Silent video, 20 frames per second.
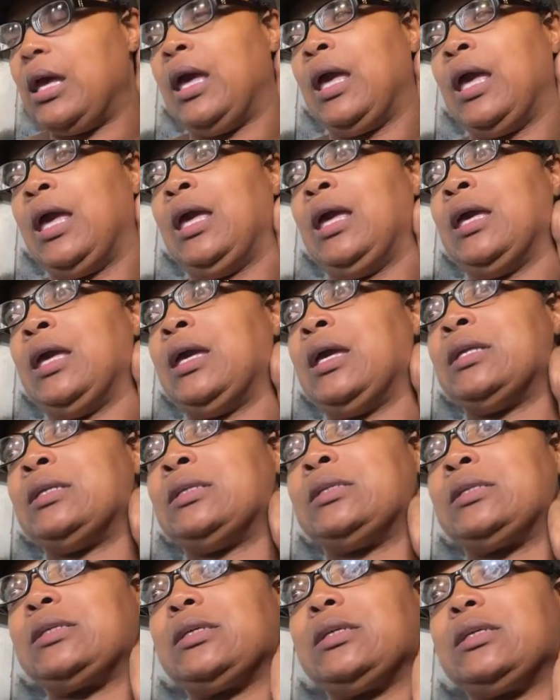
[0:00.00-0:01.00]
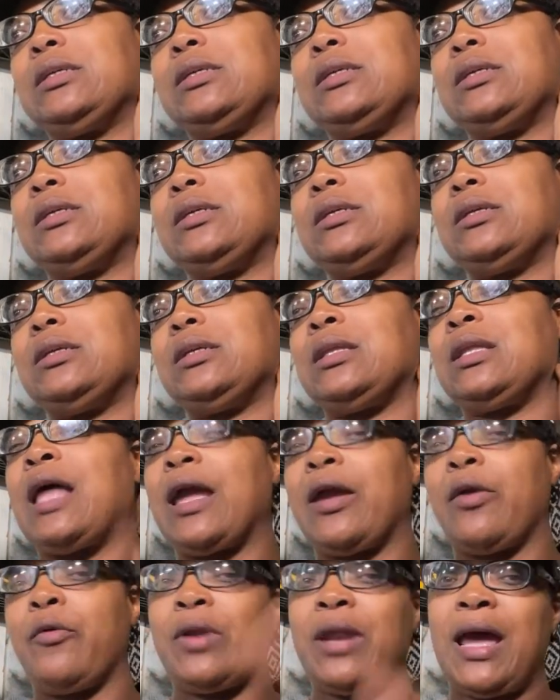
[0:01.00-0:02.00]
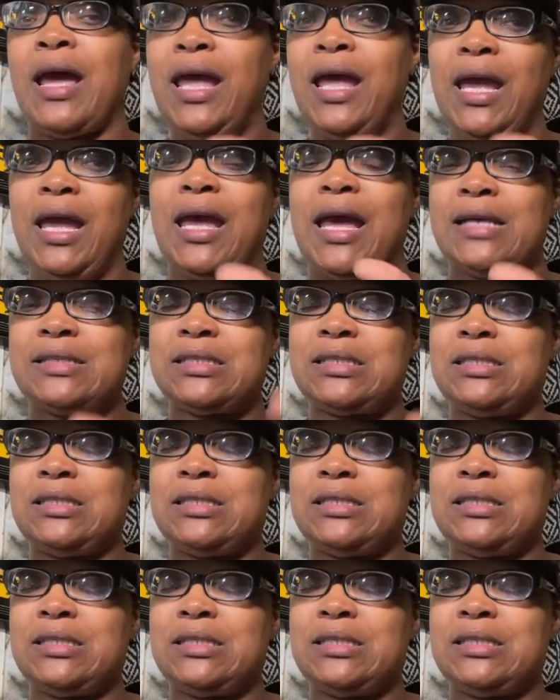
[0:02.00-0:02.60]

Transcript: And like when I had got